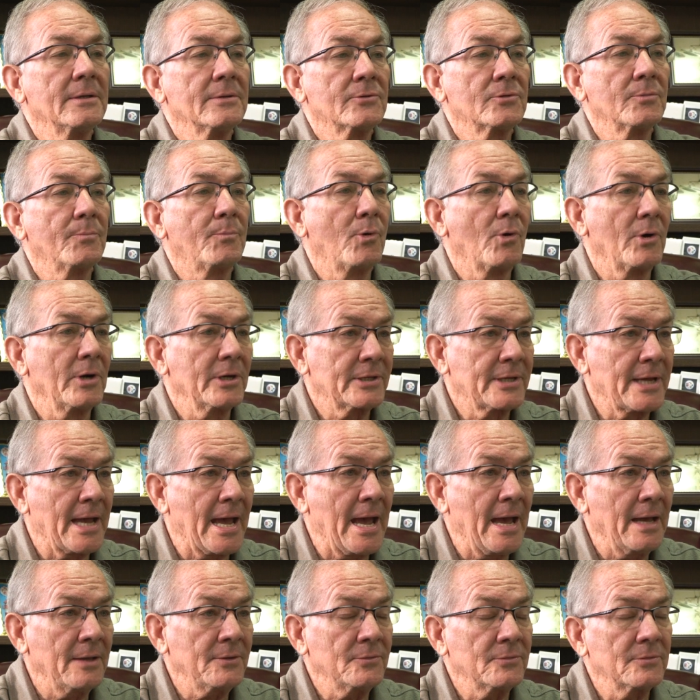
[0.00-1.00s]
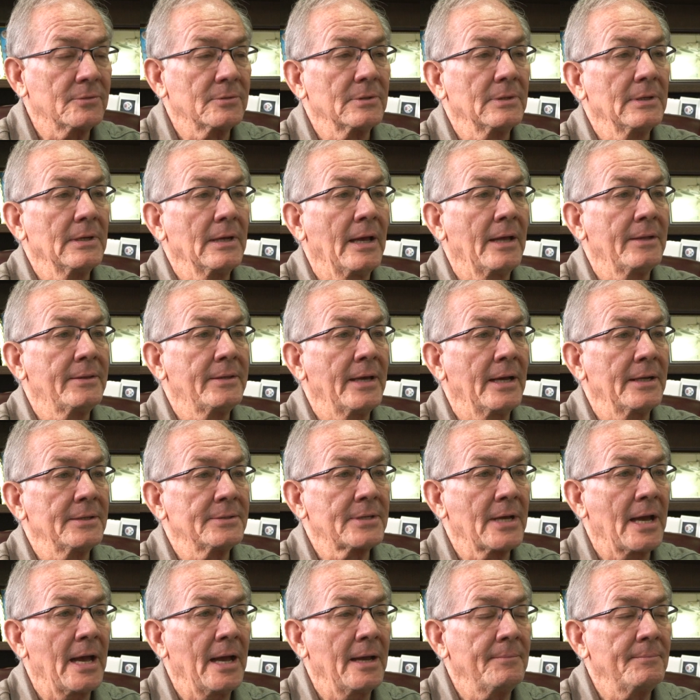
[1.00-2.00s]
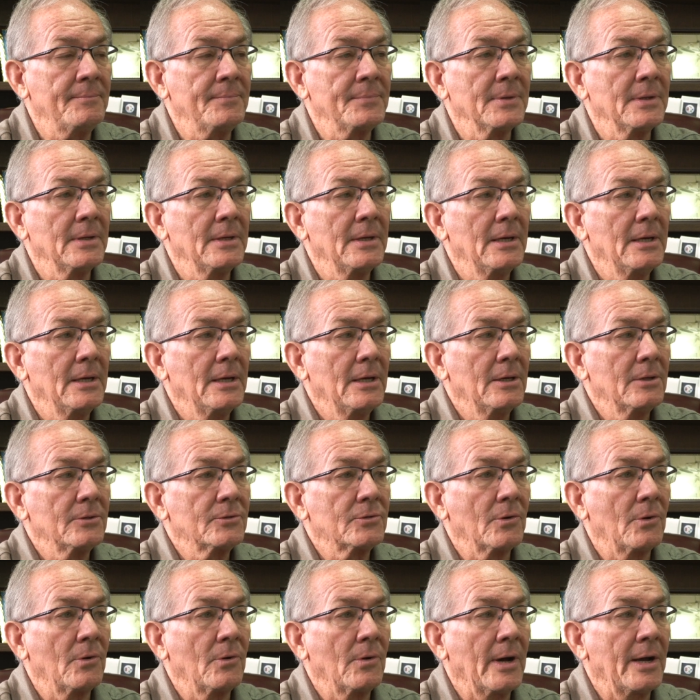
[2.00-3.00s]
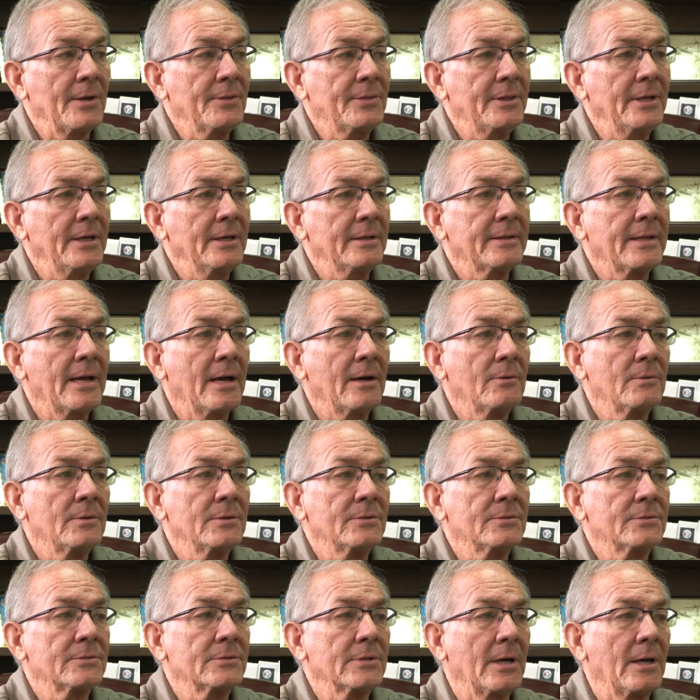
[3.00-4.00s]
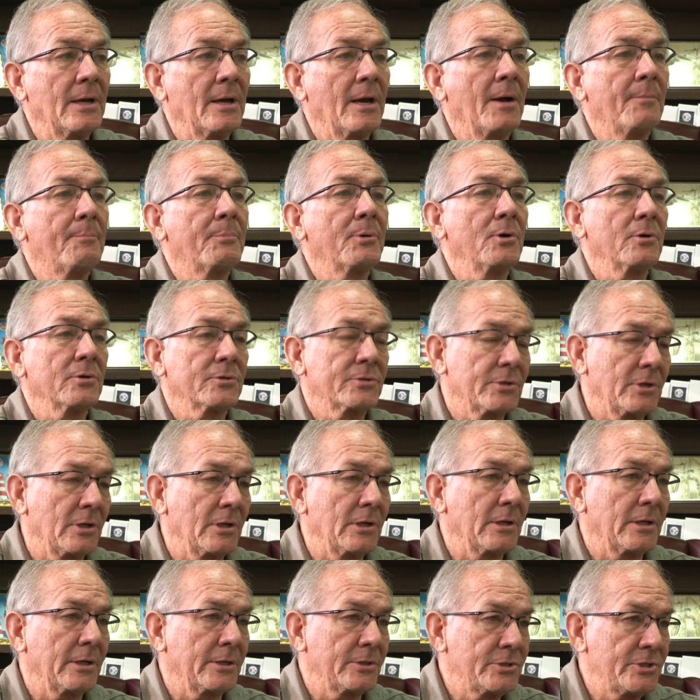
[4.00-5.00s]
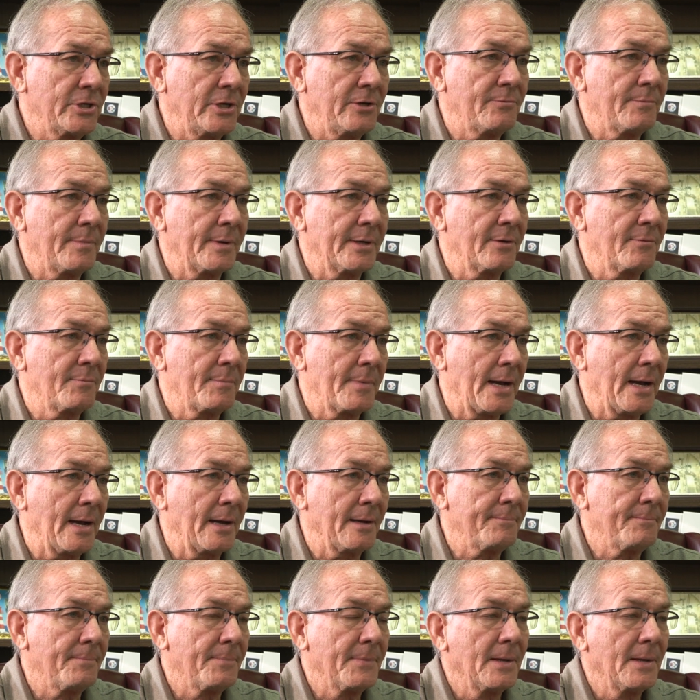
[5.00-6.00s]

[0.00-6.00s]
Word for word: support cast at that time. So I think that was a personal achievement of mine,